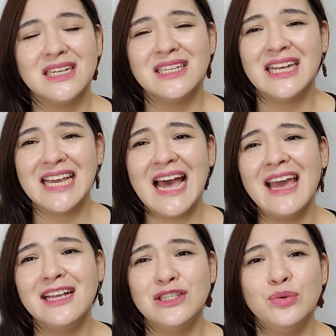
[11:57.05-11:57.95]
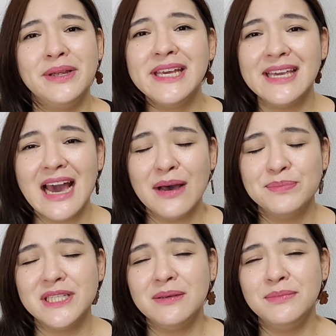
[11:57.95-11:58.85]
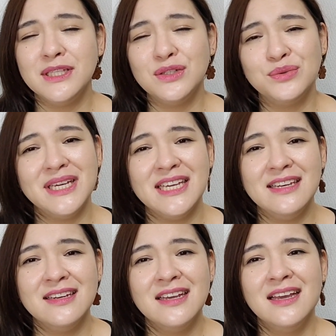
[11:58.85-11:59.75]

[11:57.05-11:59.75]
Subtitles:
like I had so many gaps in between